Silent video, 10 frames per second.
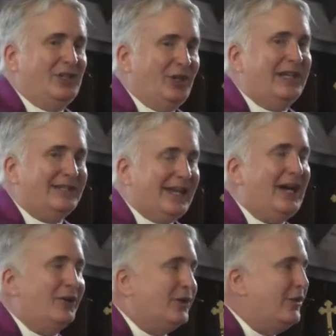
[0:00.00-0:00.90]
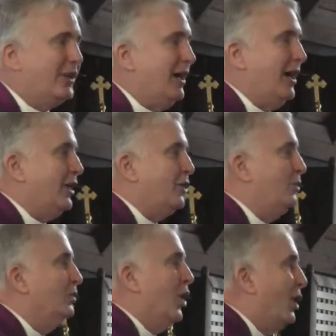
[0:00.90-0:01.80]
to encounter the God
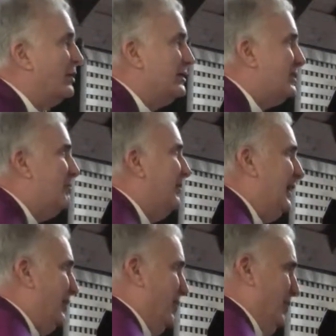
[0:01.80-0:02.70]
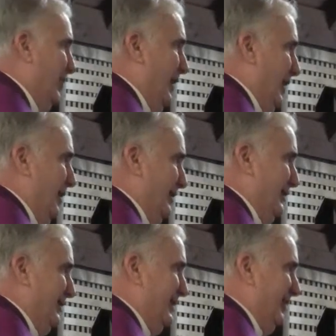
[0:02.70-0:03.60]
who longs to meet you there.
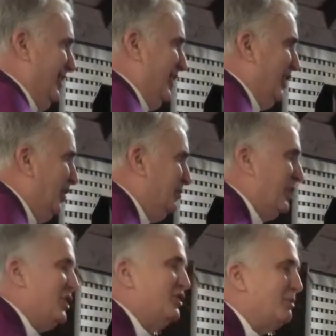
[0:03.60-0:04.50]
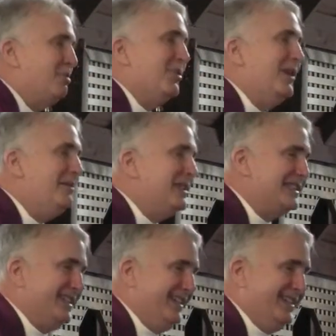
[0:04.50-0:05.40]
Because the
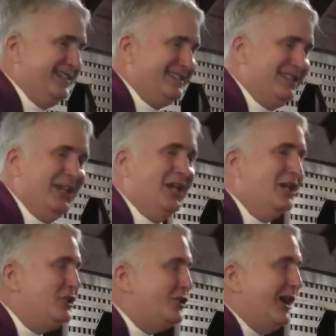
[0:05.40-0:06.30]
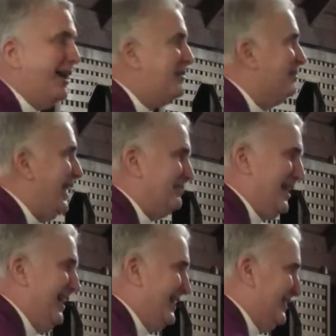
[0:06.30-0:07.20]
promise is John
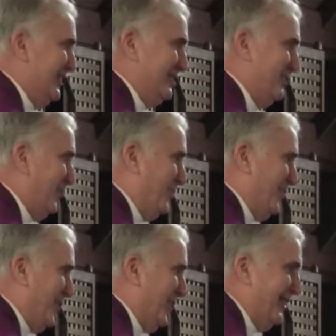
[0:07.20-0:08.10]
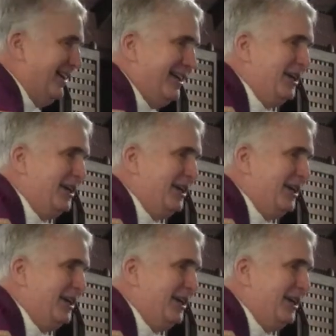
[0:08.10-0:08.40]
baptizes with water,